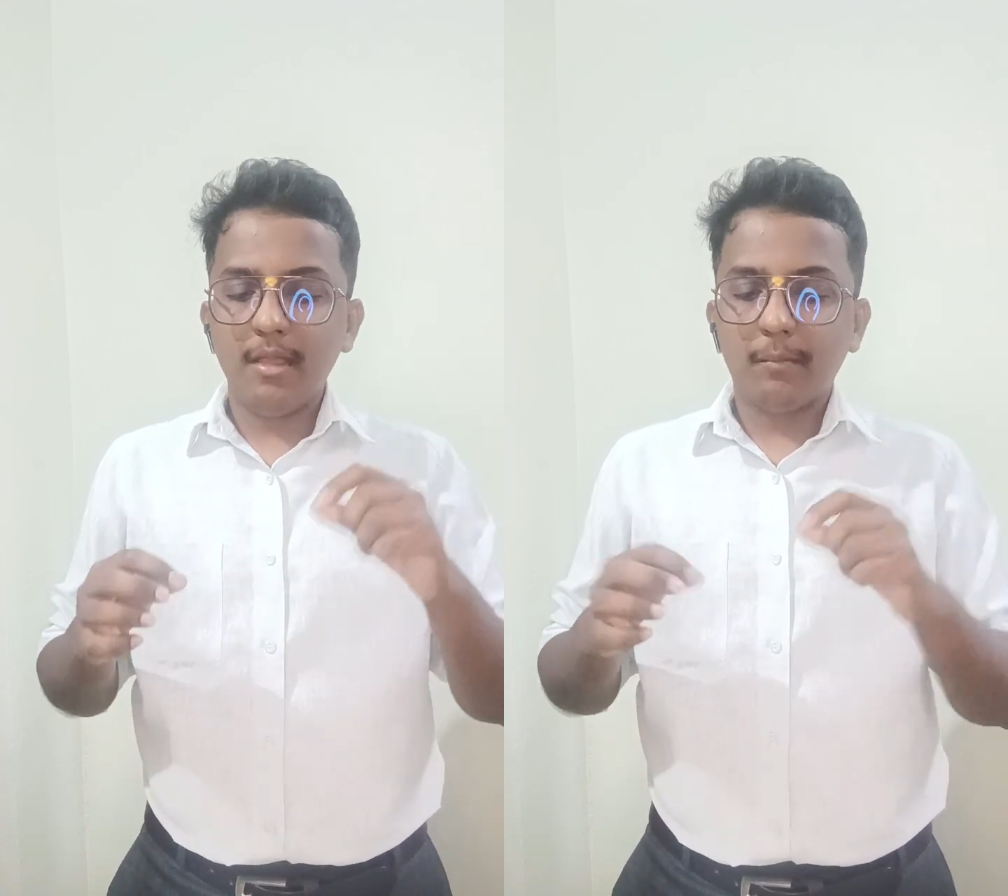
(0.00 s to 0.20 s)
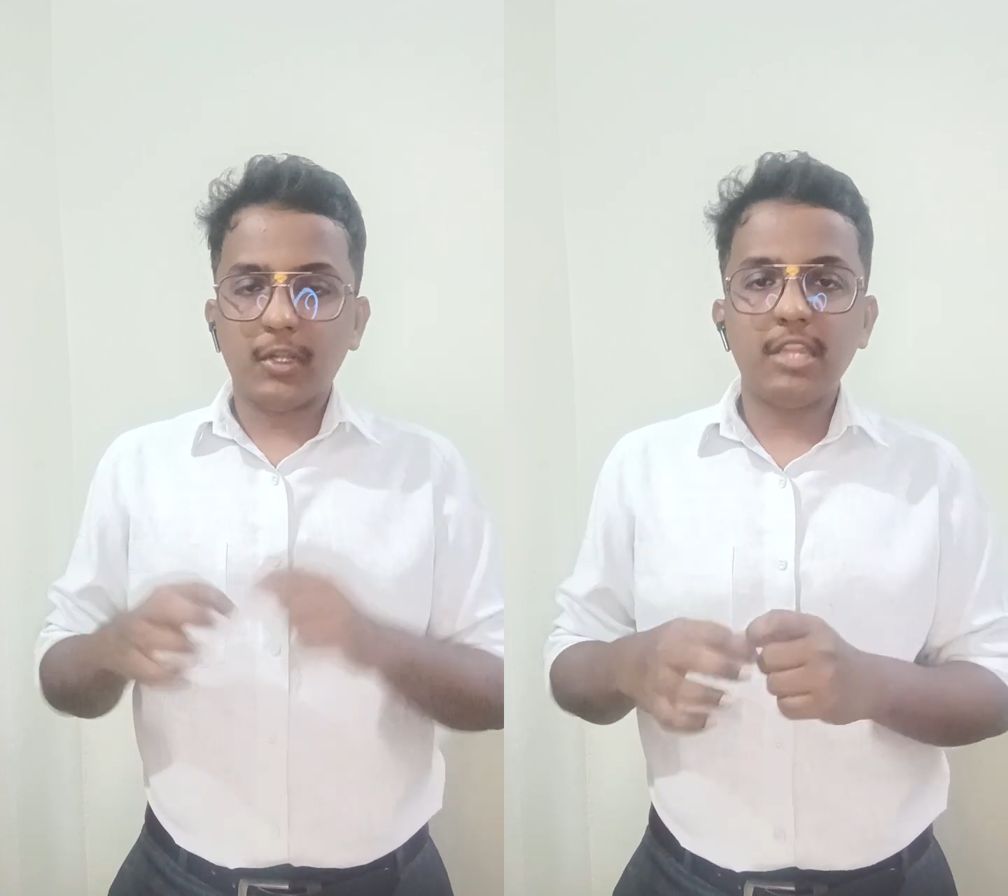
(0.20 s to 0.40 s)

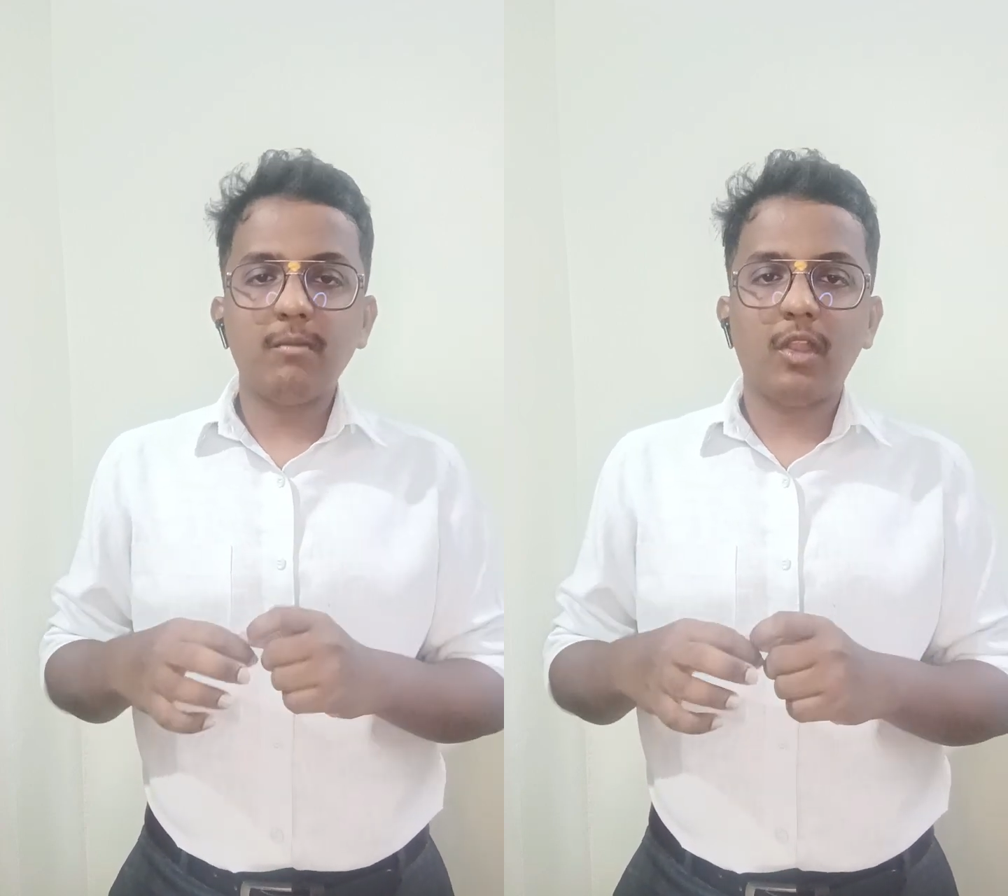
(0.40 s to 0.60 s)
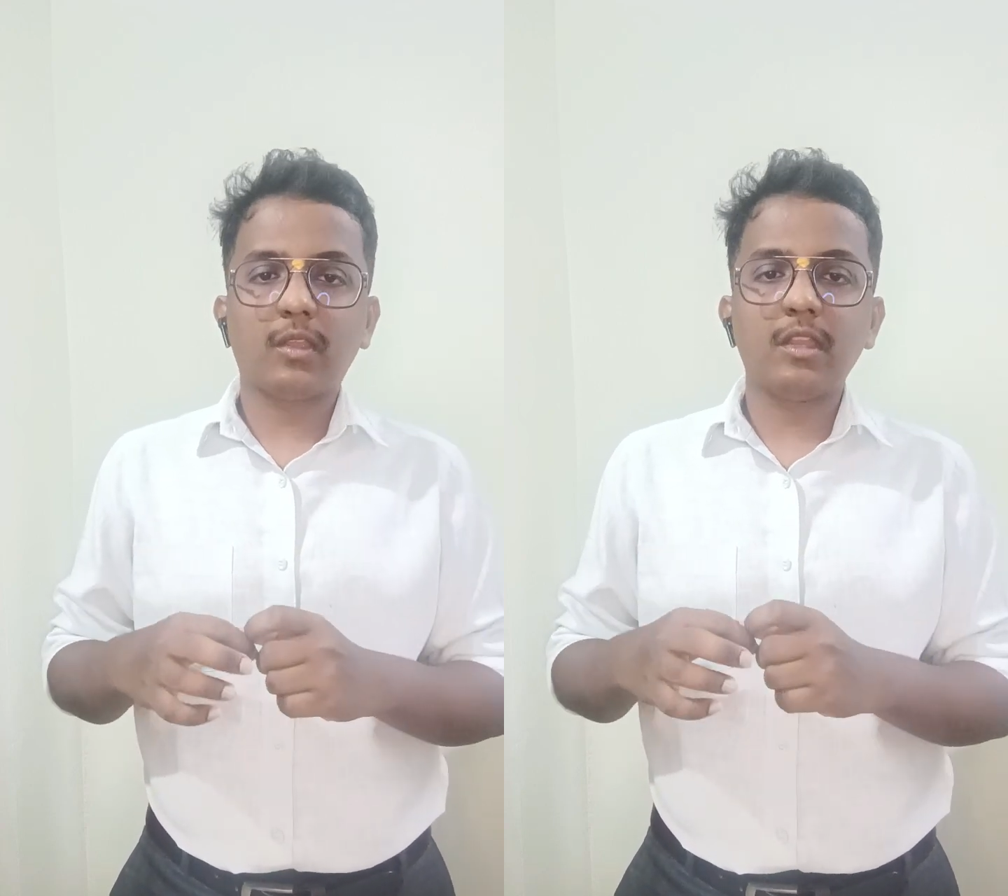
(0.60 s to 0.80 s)
protein
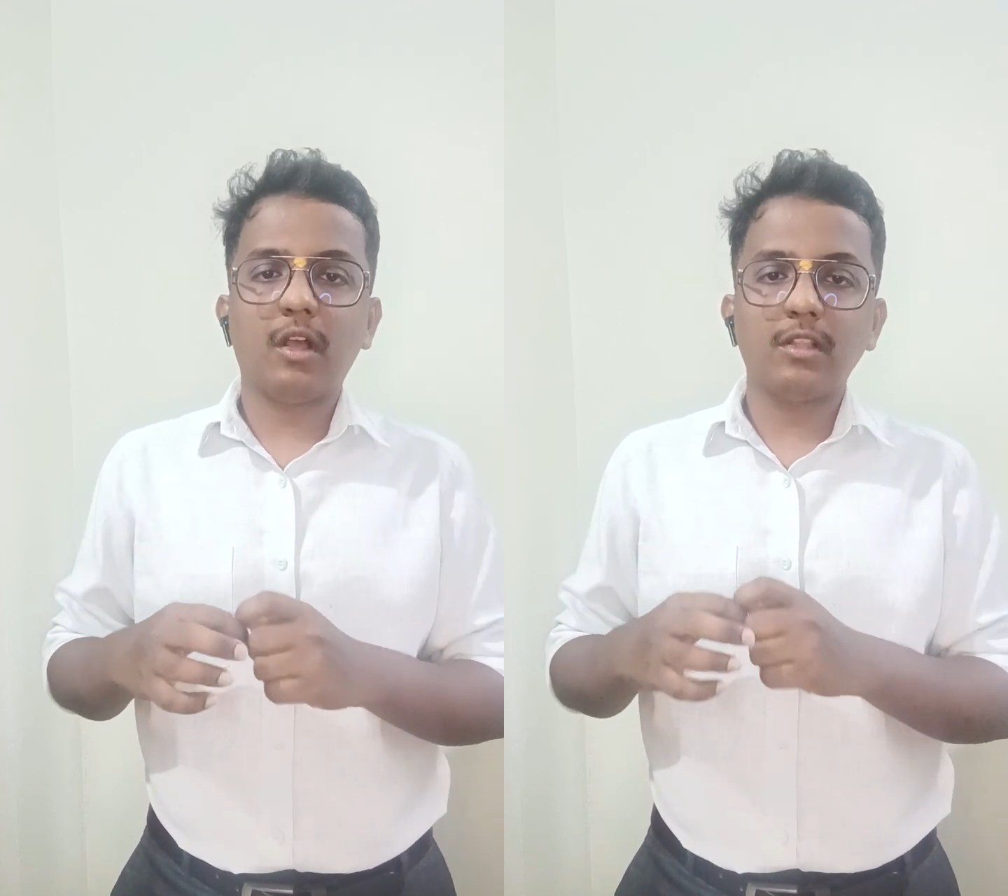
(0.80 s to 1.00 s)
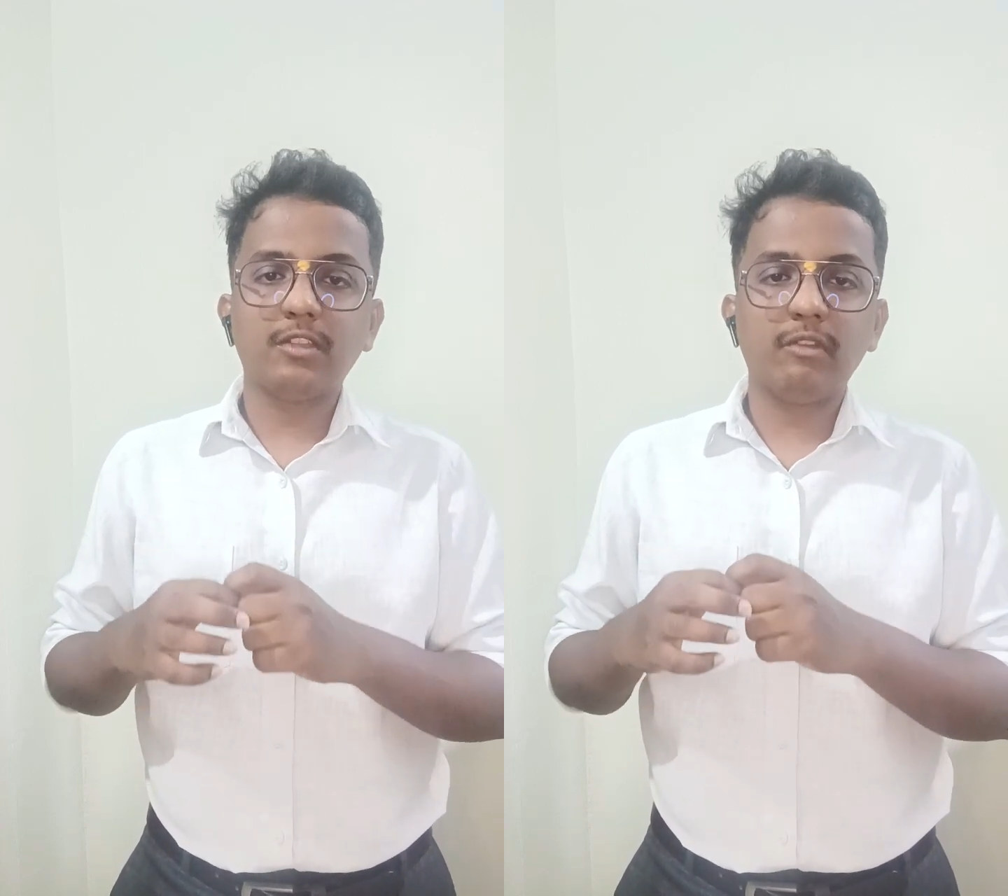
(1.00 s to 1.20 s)
molecule,
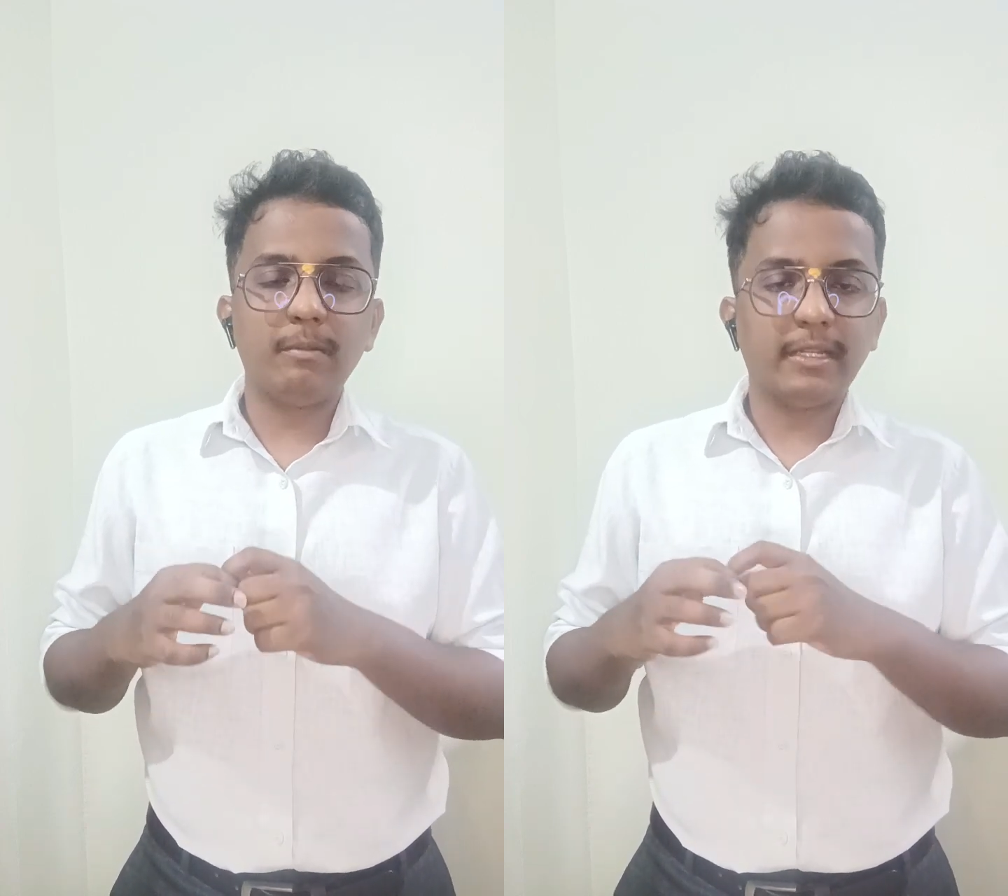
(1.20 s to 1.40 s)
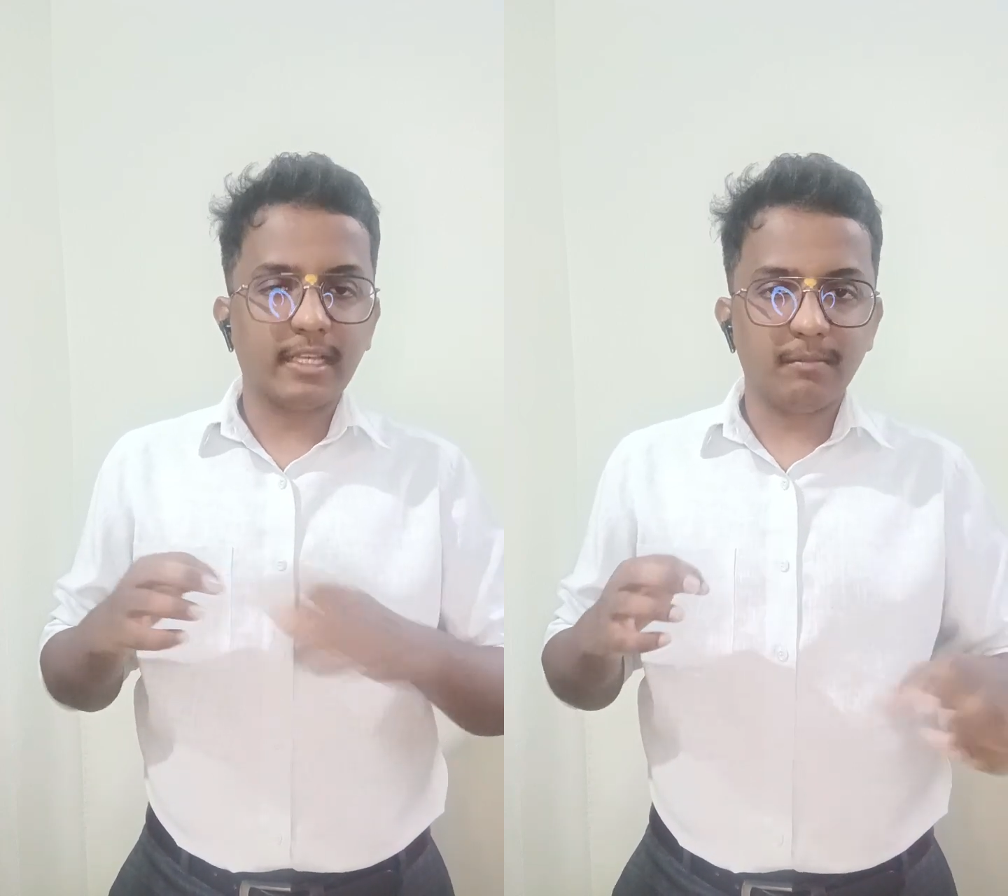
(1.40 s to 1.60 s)
also will
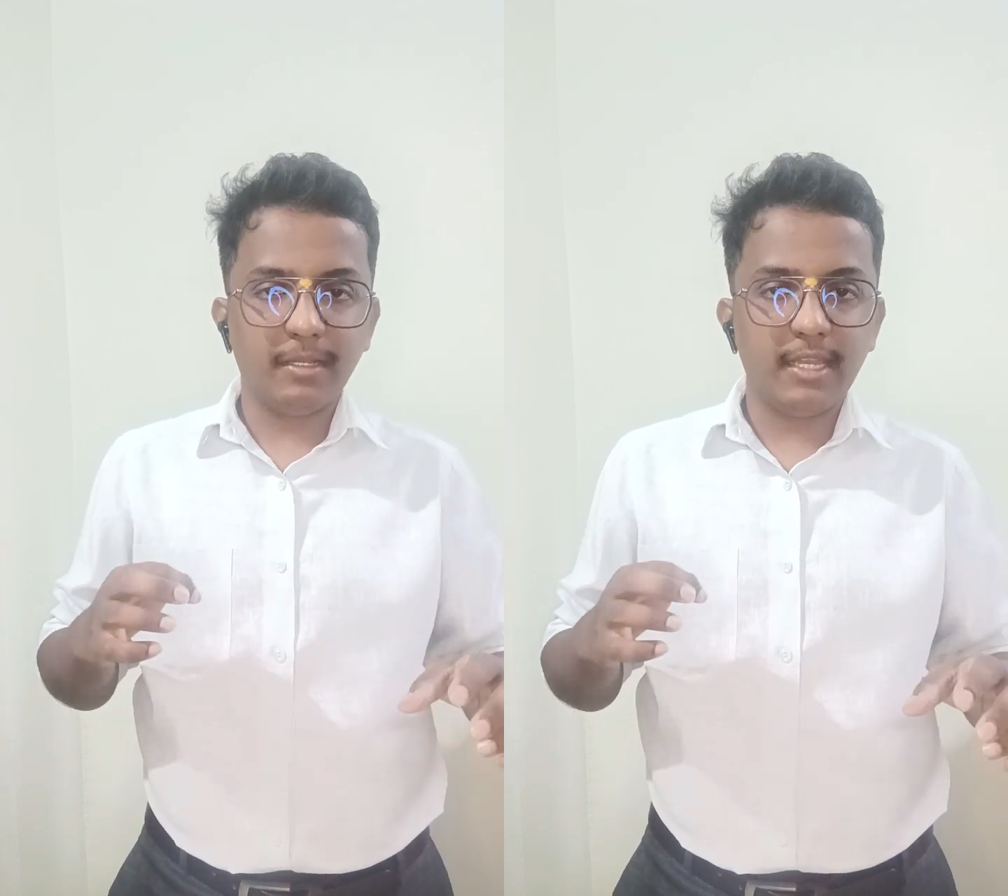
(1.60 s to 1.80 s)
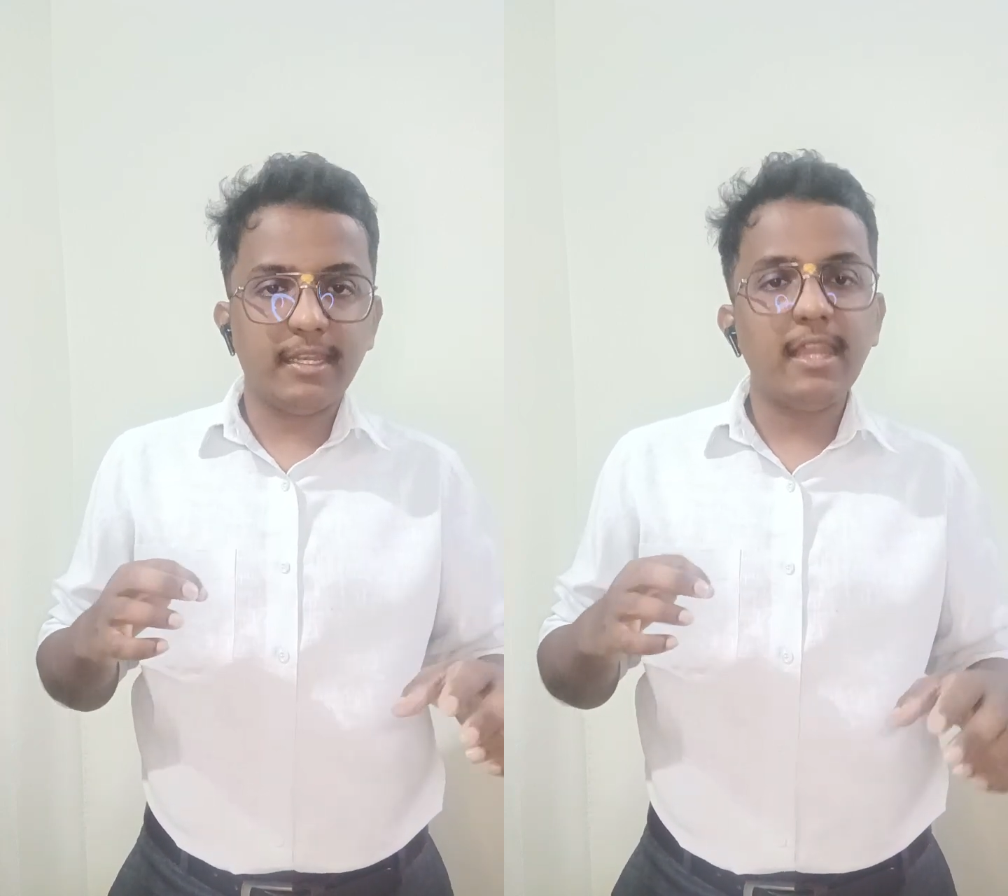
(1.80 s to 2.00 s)
be
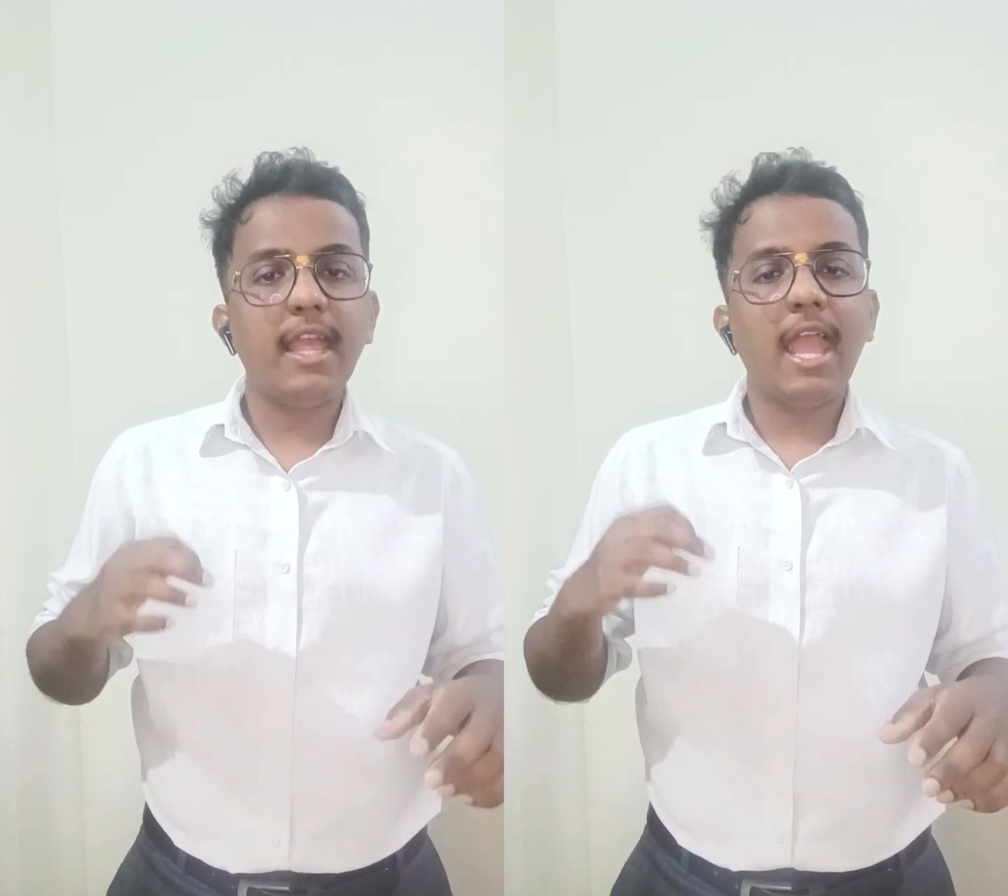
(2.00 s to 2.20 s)
terminated